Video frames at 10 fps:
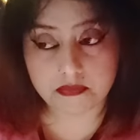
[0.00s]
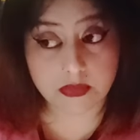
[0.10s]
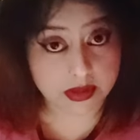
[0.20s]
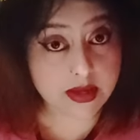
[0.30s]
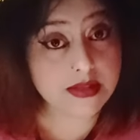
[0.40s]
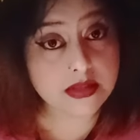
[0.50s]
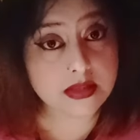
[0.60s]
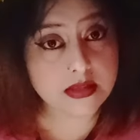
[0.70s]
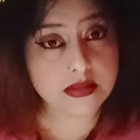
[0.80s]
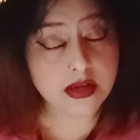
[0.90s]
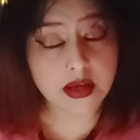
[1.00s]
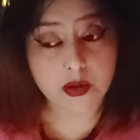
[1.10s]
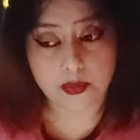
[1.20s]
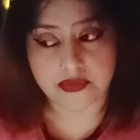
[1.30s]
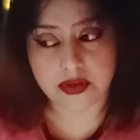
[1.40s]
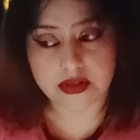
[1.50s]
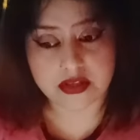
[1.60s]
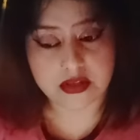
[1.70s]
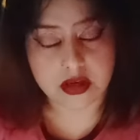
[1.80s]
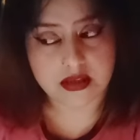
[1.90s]
Yes, it is. When there
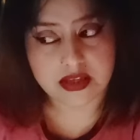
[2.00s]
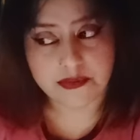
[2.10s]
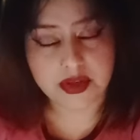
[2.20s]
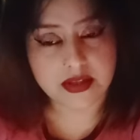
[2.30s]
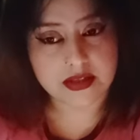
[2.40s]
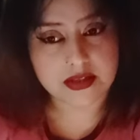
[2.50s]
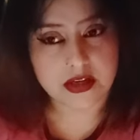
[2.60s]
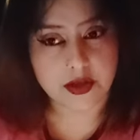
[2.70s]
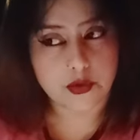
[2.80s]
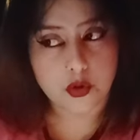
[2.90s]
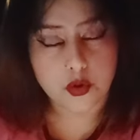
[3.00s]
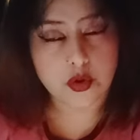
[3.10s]
is something that is stuck, you don't know,